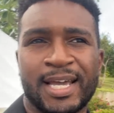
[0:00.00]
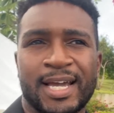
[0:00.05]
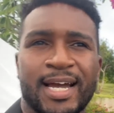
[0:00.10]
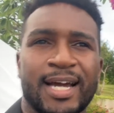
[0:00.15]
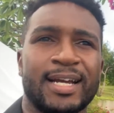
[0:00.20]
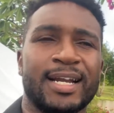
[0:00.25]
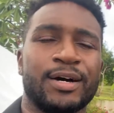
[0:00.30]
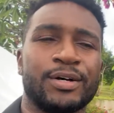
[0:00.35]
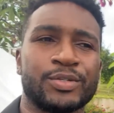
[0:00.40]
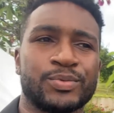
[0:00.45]

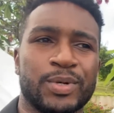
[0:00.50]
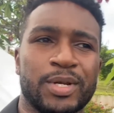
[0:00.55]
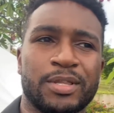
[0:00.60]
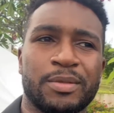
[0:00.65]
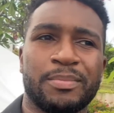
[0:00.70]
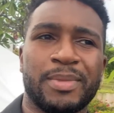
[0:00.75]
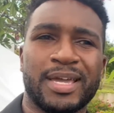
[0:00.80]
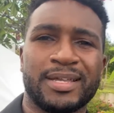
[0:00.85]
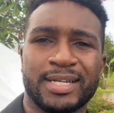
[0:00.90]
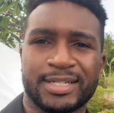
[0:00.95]
and that was one of the
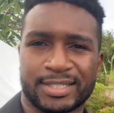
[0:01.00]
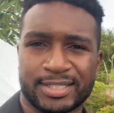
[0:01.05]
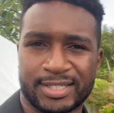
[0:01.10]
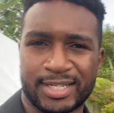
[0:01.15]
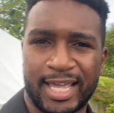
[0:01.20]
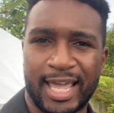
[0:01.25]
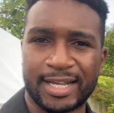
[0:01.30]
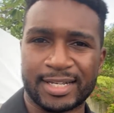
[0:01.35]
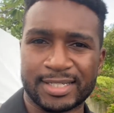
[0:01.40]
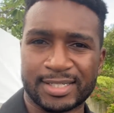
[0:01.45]
main
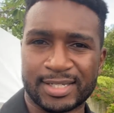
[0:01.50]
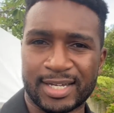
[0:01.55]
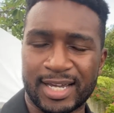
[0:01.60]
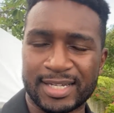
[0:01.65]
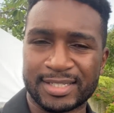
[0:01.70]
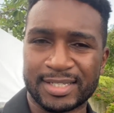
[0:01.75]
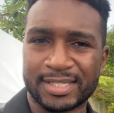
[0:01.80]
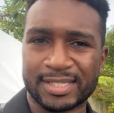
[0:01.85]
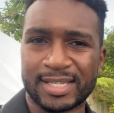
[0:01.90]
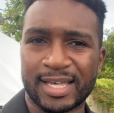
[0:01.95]

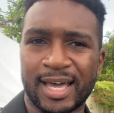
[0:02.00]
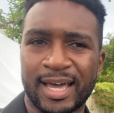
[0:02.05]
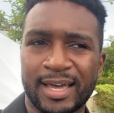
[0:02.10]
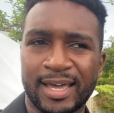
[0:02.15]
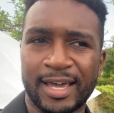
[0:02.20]
exercises that